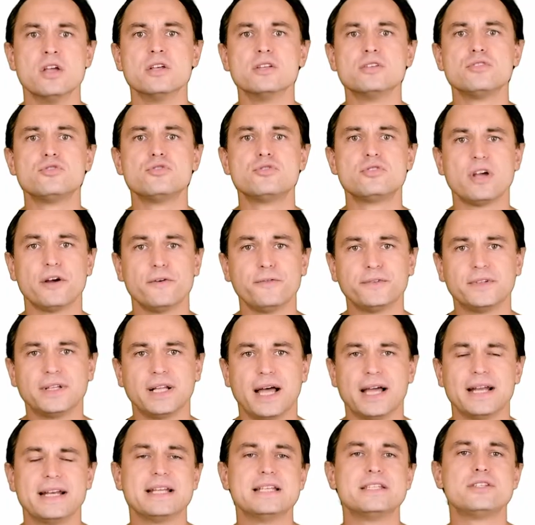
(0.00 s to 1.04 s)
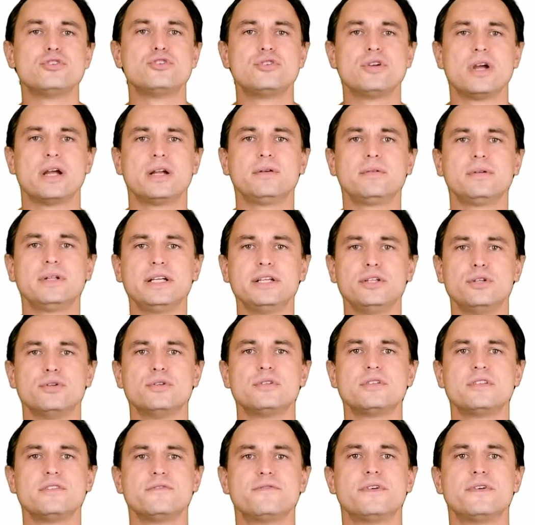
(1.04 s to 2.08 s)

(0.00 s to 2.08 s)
Soft light is generally used to